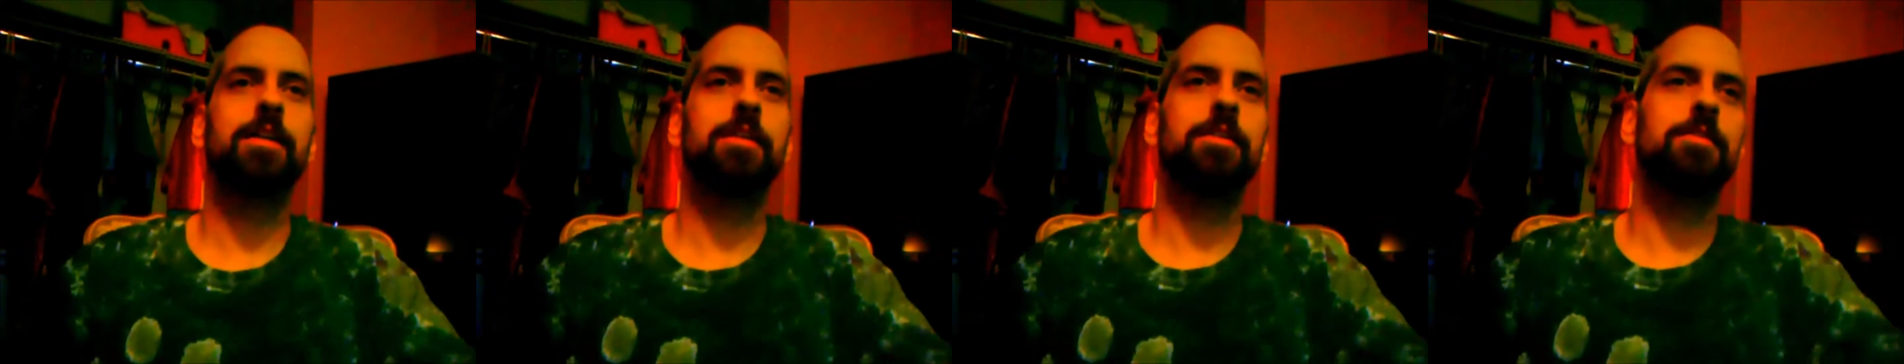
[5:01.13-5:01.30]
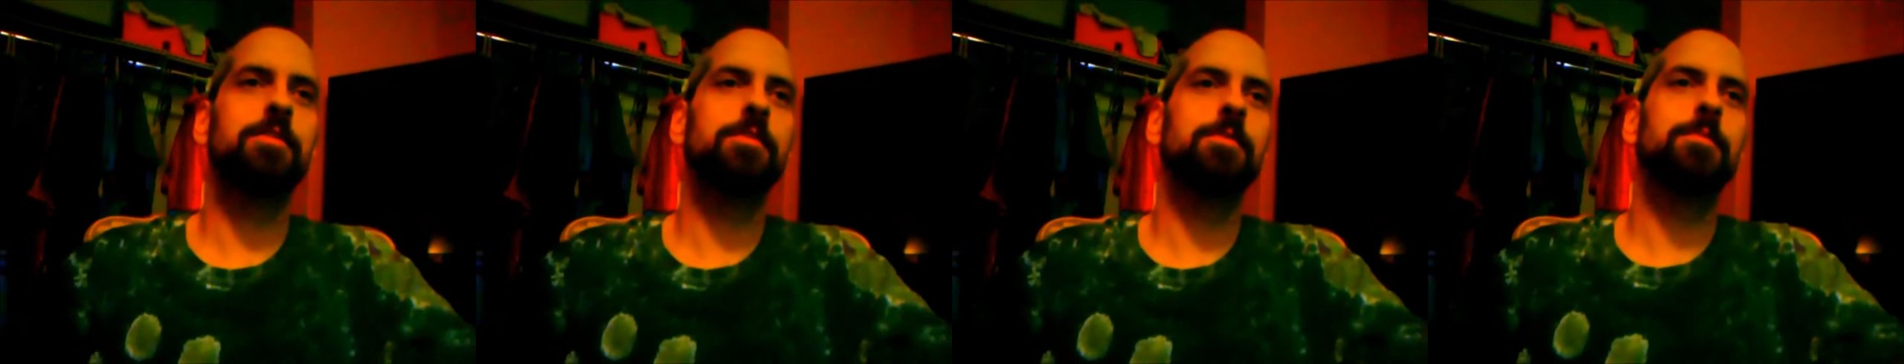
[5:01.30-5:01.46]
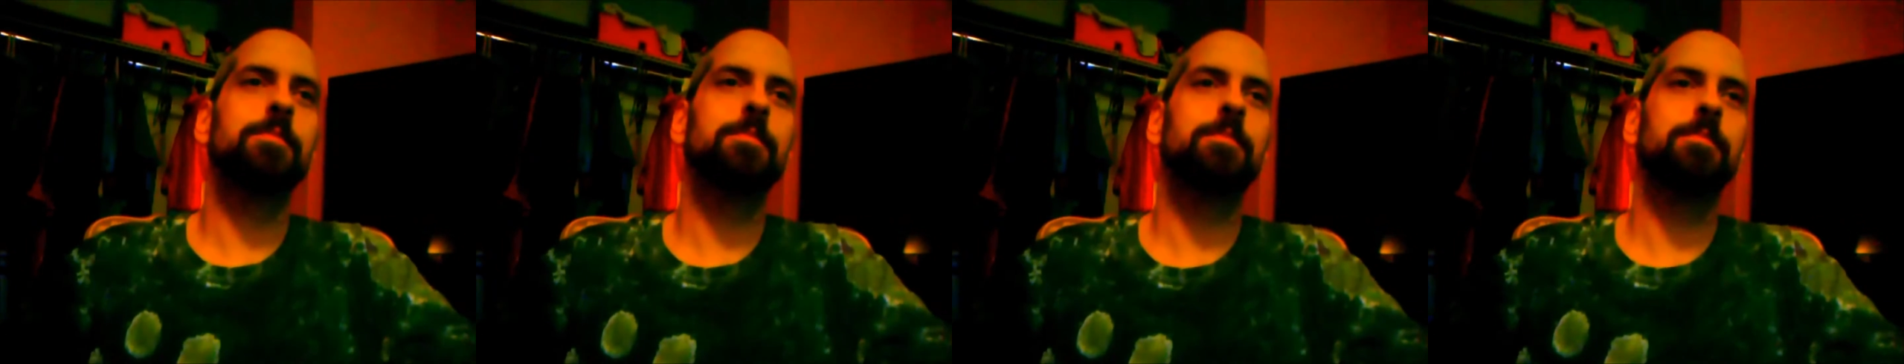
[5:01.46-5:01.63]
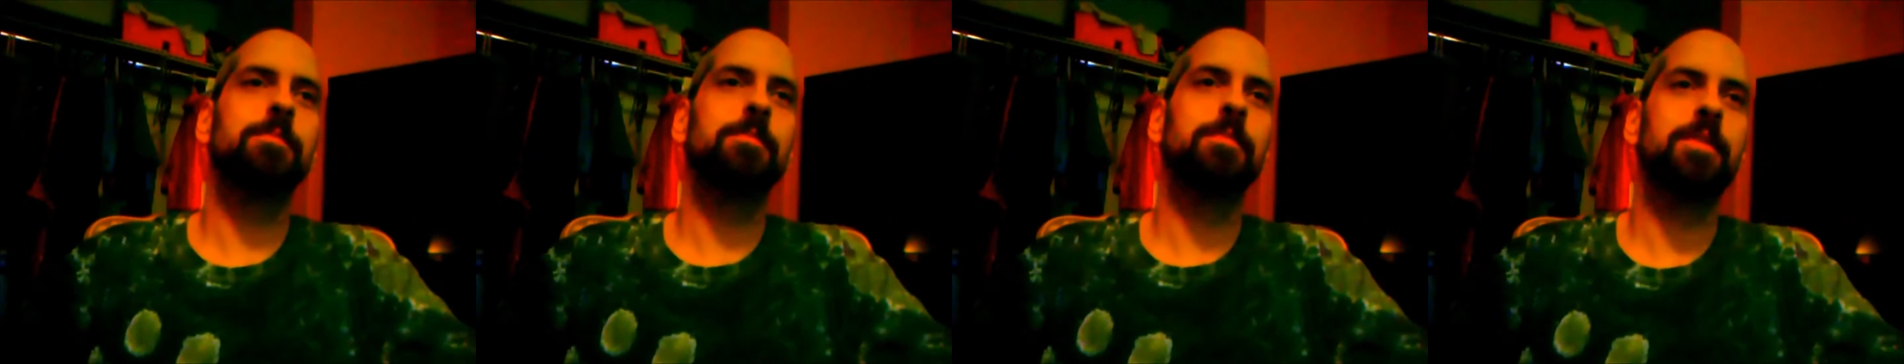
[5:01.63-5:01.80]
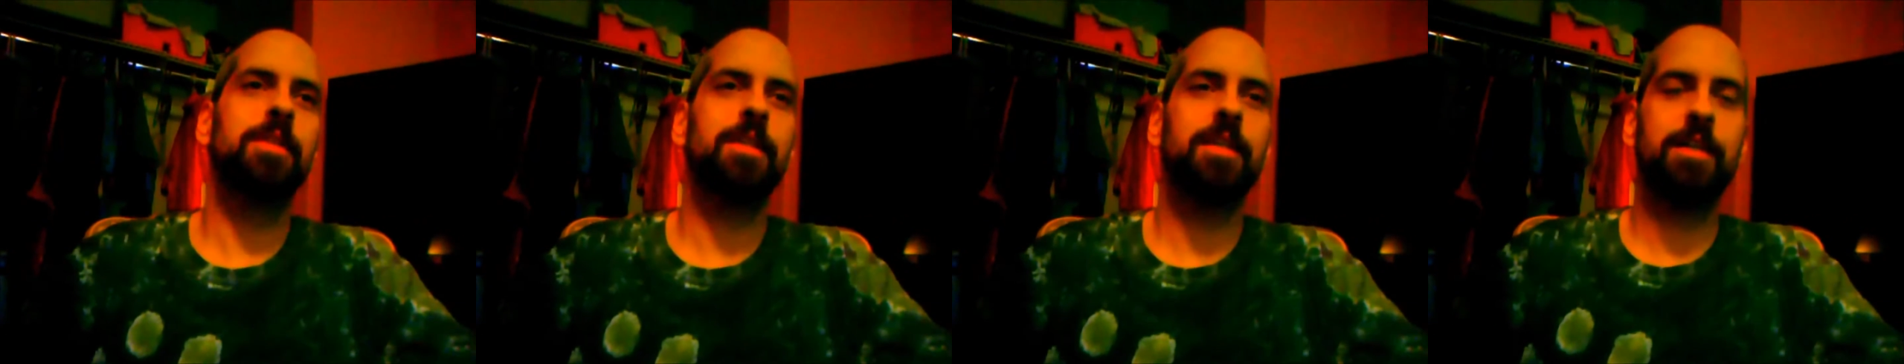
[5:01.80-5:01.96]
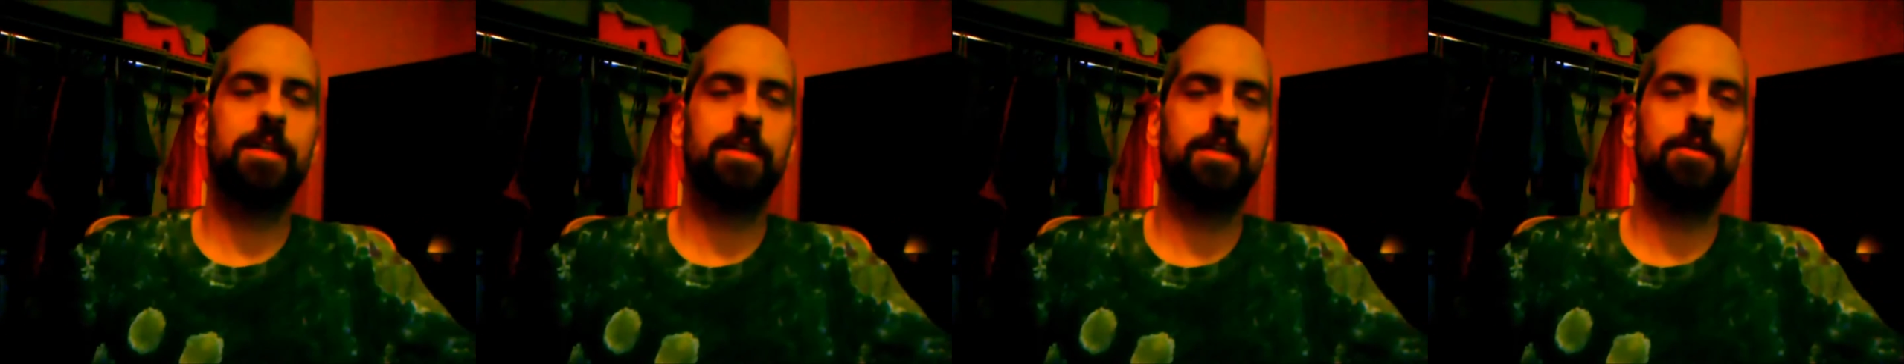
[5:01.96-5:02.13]
is,
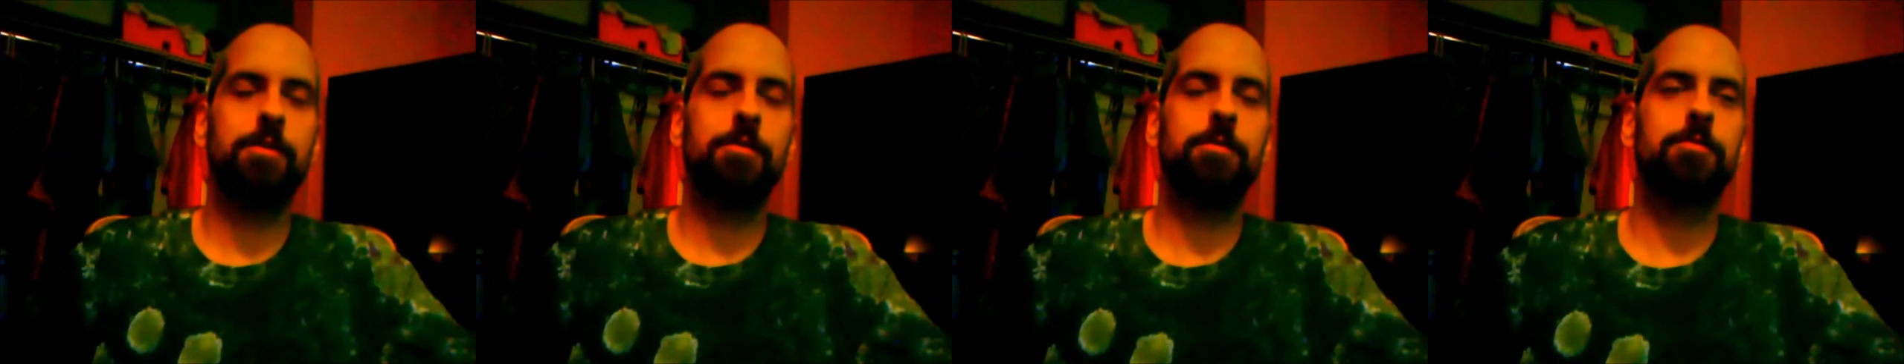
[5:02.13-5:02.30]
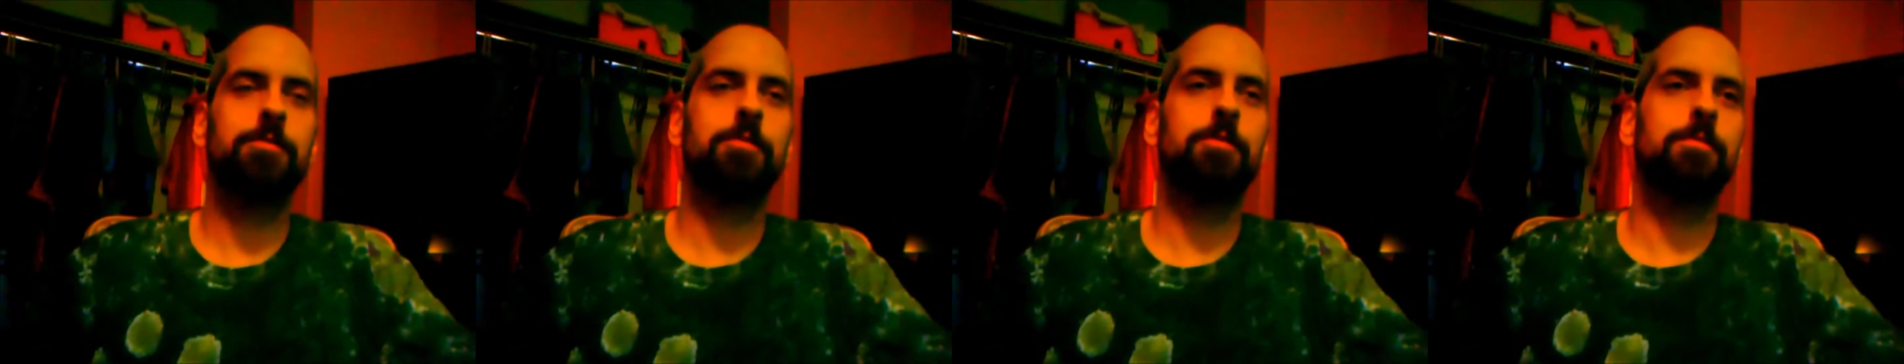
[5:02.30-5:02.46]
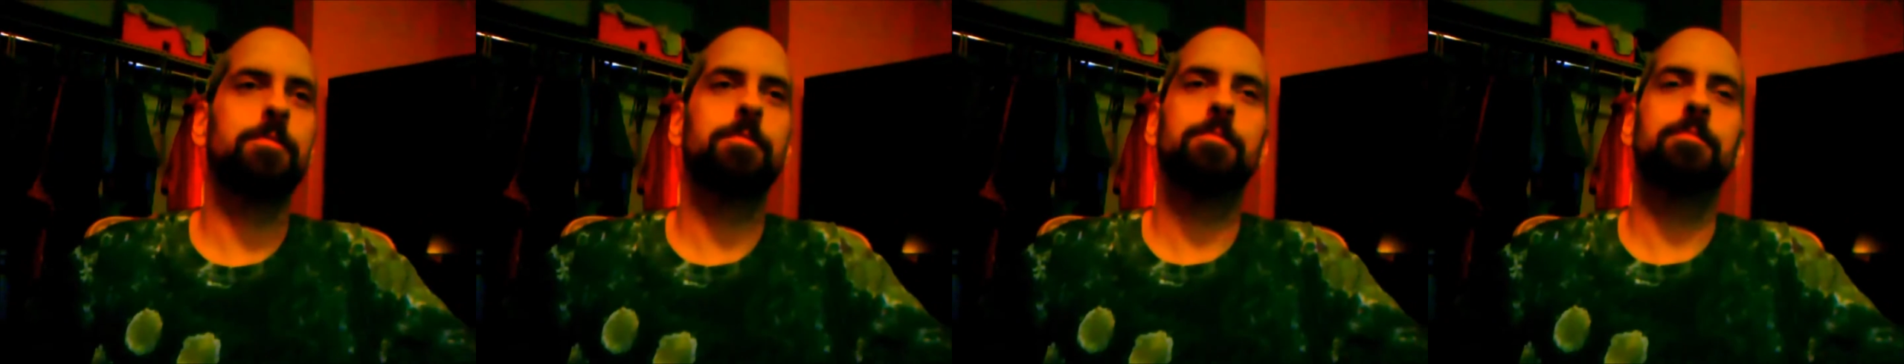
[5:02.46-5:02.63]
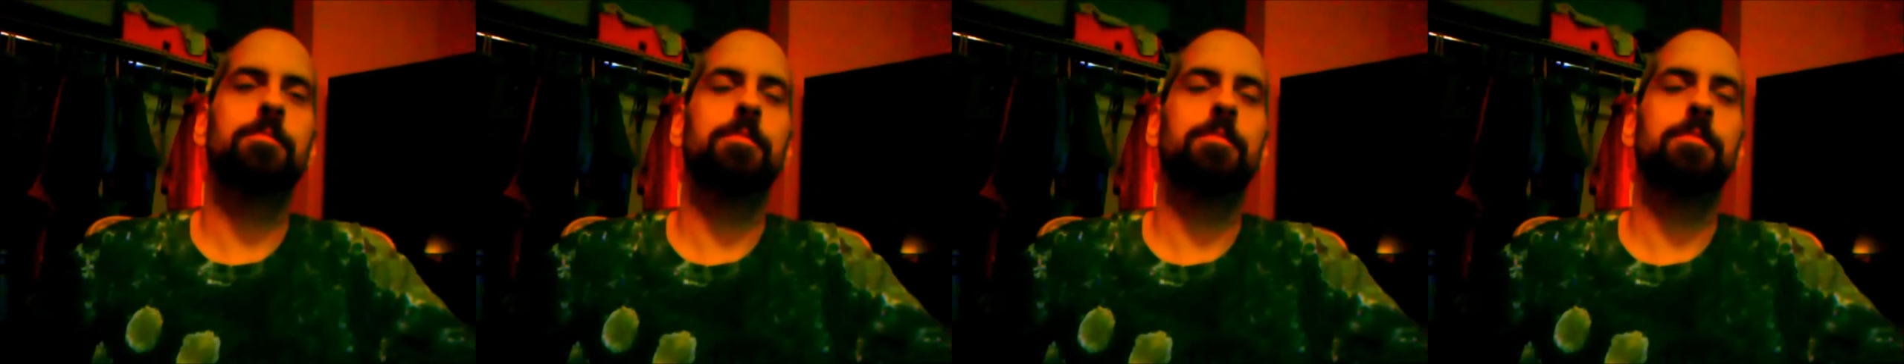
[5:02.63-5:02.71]
the accuser.